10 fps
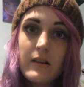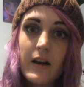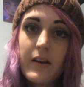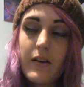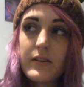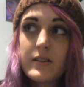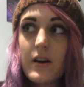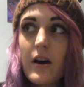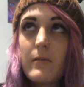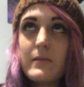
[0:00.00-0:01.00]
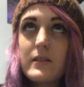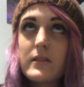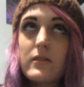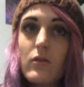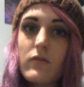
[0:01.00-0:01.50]
I know at the time it does
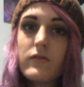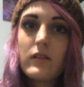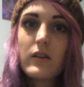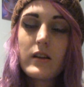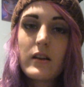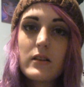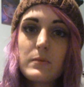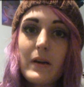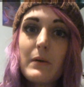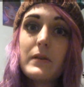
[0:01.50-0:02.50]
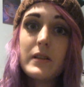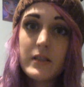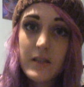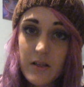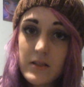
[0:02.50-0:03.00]
not feel like it gets better, but
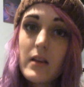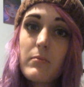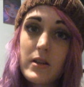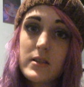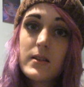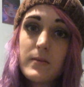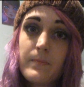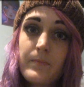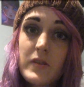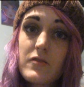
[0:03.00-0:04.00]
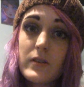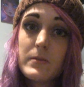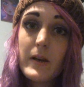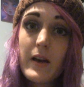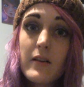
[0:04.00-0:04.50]
it does get better.
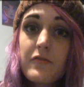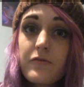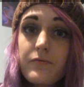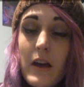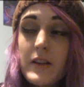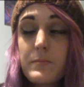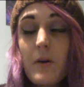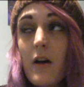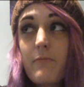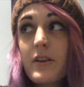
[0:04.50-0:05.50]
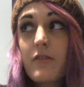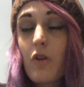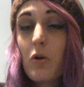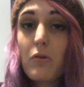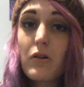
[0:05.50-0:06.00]
Trust me, I've been at
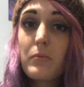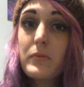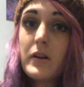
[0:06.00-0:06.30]
rock bottom.